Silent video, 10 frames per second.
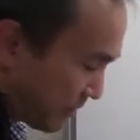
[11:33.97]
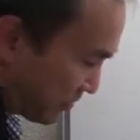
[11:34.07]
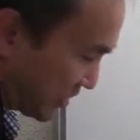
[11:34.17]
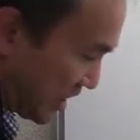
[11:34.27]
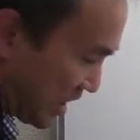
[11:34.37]

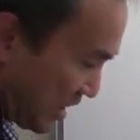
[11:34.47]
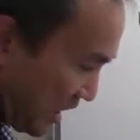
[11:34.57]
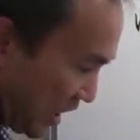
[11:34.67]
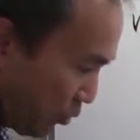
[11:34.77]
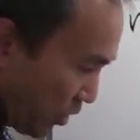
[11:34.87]
c
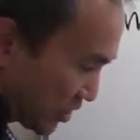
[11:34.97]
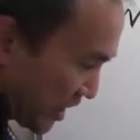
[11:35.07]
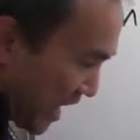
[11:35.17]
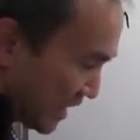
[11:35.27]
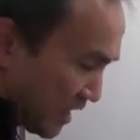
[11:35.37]
equals
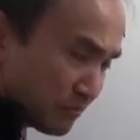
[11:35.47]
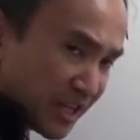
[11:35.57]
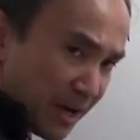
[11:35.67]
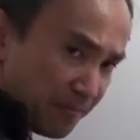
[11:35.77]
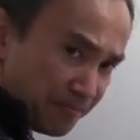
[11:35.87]
k times
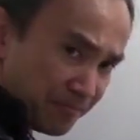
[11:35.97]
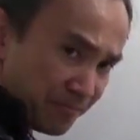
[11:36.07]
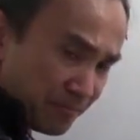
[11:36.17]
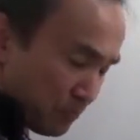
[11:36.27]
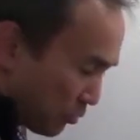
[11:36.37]
m,
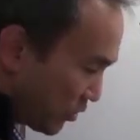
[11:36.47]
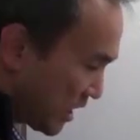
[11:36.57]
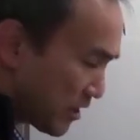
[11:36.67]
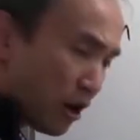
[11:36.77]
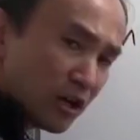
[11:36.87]
but we
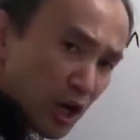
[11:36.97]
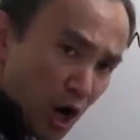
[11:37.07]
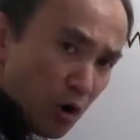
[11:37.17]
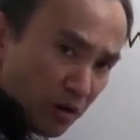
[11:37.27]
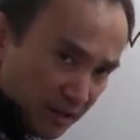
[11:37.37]
did not
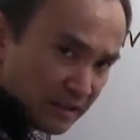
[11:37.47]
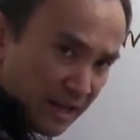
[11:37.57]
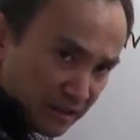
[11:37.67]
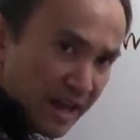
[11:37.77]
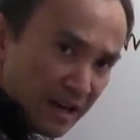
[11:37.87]
know,
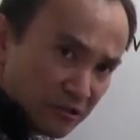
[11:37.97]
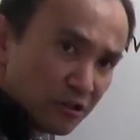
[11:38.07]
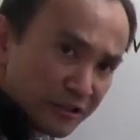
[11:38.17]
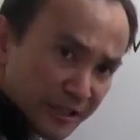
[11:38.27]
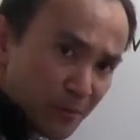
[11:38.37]
at that
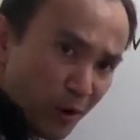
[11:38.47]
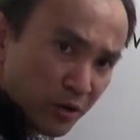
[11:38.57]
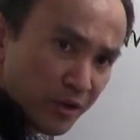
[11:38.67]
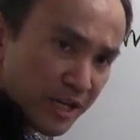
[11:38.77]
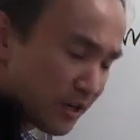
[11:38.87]
earlier point,
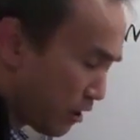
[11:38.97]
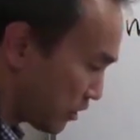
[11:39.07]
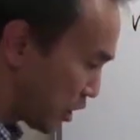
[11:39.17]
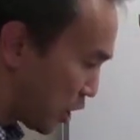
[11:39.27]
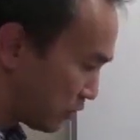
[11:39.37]
we did not
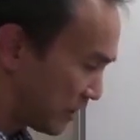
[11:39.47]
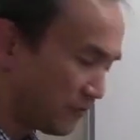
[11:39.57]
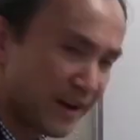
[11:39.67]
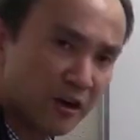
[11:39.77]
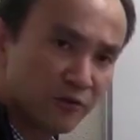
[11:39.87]
know the
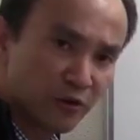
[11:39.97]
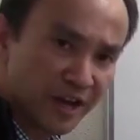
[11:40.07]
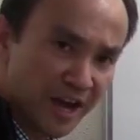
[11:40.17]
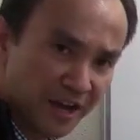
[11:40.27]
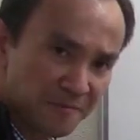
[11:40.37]
value for k.